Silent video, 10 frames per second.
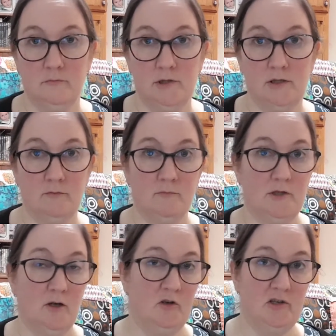the
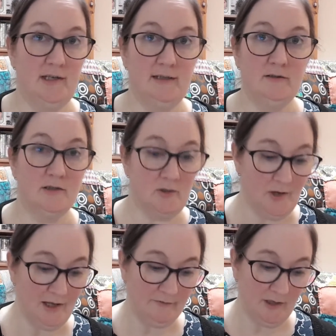yarn and needles that you
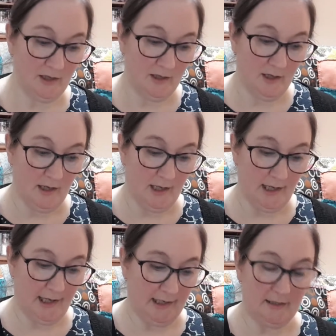have,
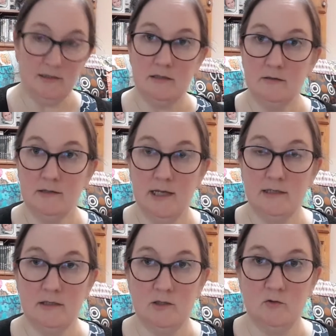and
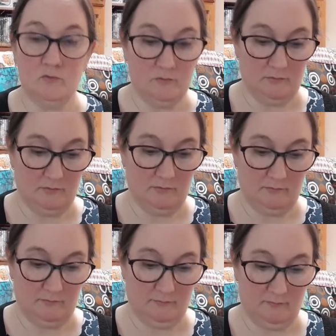then you
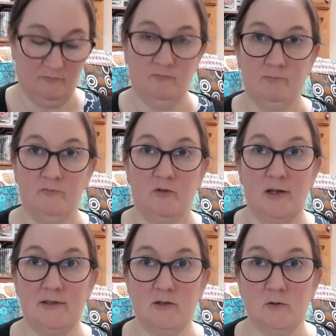find